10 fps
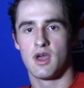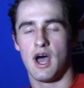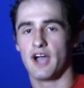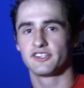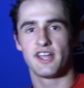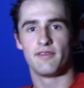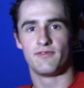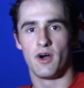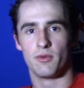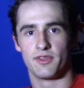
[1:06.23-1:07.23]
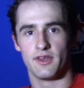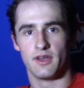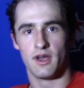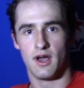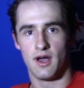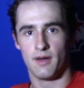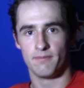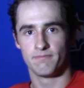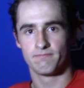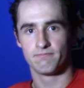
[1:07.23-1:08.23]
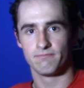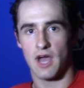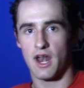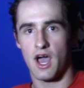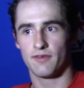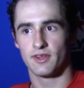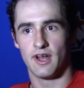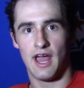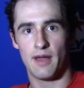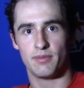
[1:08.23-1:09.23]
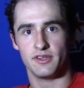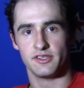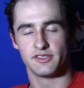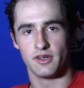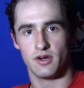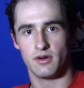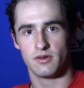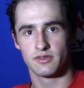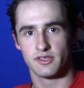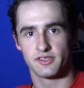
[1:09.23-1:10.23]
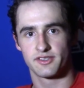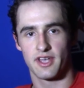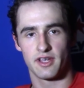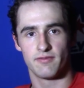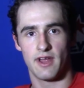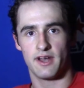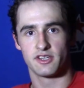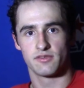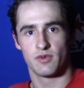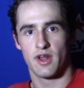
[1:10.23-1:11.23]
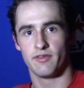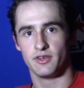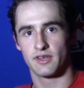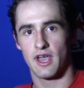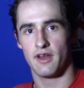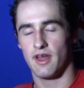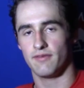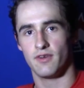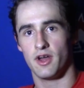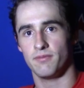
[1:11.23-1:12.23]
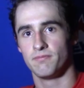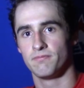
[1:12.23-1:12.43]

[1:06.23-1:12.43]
I just have fun with it. Not often it happens, so just take advantage of whatever you can and have fun.